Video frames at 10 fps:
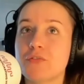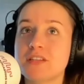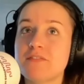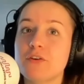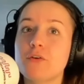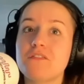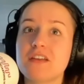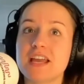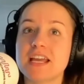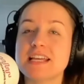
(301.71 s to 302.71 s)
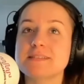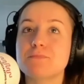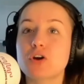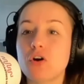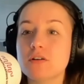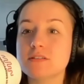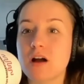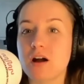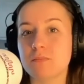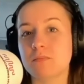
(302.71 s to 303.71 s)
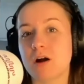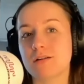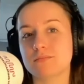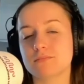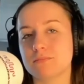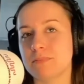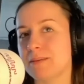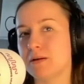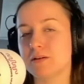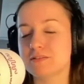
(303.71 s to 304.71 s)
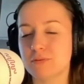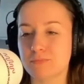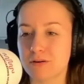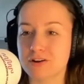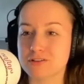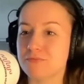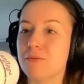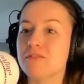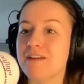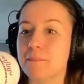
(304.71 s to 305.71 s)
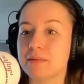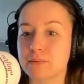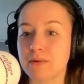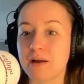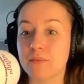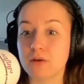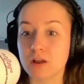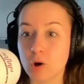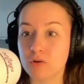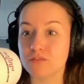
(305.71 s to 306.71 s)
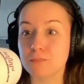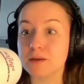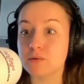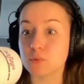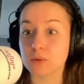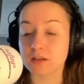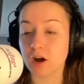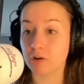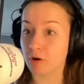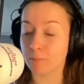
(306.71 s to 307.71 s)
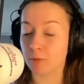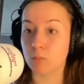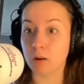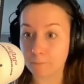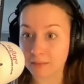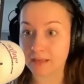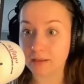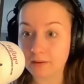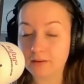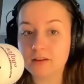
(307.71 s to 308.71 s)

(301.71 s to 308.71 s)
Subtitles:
The difficult thing is because I'm maybe it's because I'm from a family where a lot of the meals that I grew up on were meat.